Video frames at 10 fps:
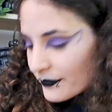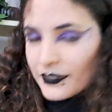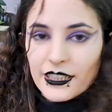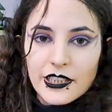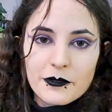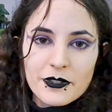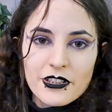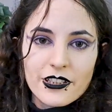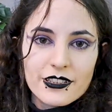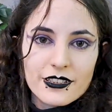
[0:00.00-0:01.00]
let me
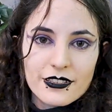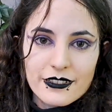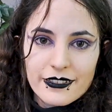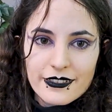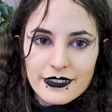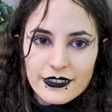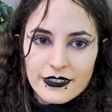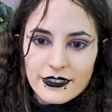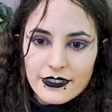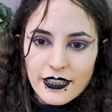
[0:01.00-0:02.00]
just
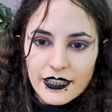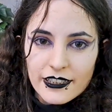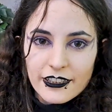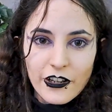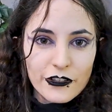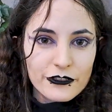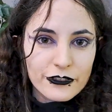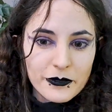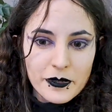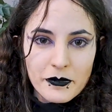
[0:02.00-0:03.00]
take it out
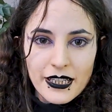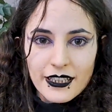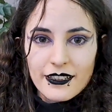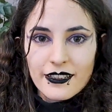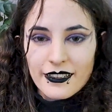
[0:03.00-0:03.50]
from the bag.